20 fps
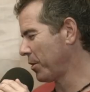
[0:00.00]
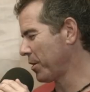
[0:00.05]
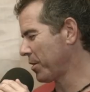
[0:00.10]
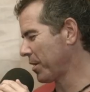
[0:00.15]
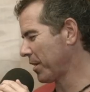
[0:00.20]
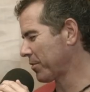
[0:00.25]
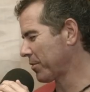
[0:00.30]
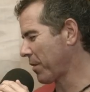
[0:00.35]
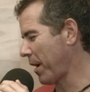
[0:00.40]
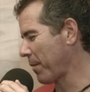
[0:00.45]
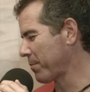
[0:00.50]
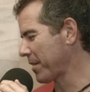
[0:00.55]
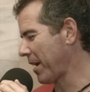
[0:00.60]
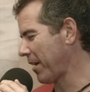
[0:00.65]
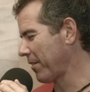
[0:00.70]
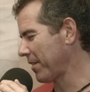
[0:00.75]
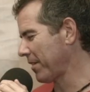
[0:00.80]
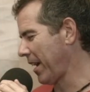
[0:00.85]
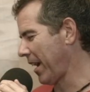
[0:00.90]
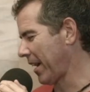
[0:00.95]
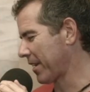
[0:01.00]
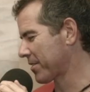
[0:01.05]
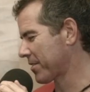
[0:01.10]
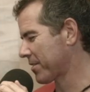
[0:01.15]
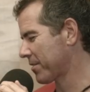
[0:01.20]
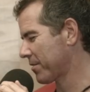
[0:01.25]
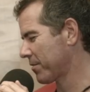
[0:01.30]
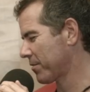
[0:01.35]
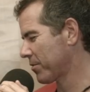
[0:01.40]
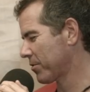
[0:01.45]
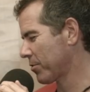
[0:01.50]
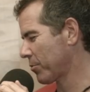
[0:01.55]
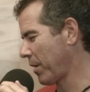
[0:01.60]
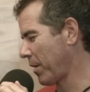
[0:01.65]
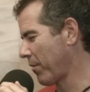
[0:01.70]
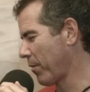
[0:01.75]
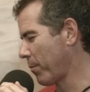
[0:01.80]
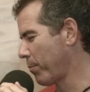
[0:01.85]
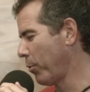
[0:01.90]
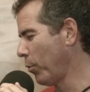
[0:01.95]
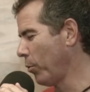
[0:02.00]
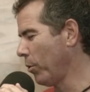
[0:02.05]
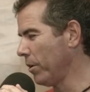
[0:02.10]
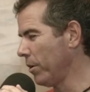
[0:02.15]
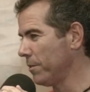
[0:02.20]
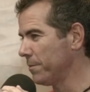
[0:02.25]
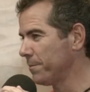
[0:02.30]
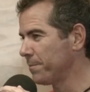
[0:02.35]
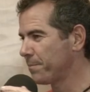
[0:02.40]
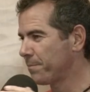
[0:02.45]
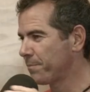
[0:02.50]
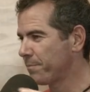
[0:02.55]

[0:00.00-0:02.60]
think drops out next? Should we have a pool?